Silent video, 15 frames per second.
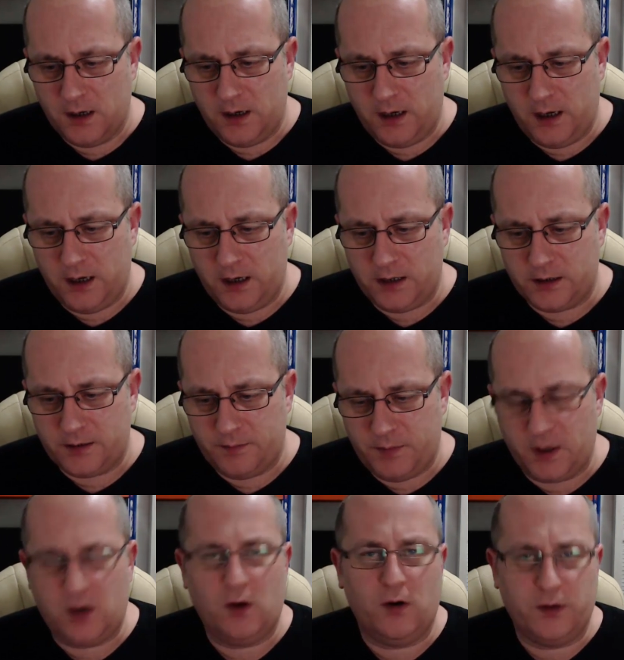It's
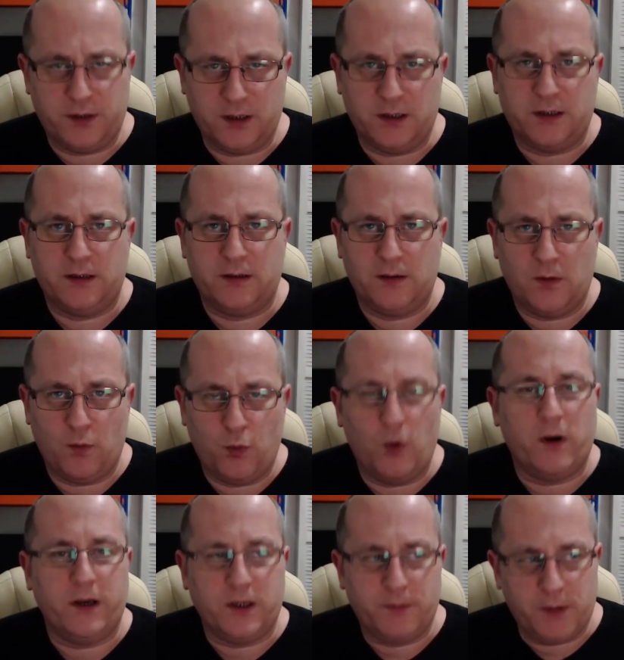because it's
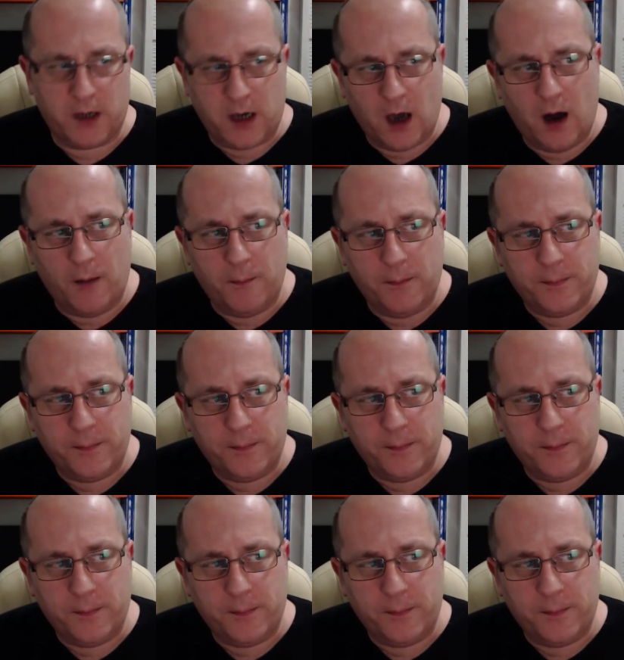what it's become.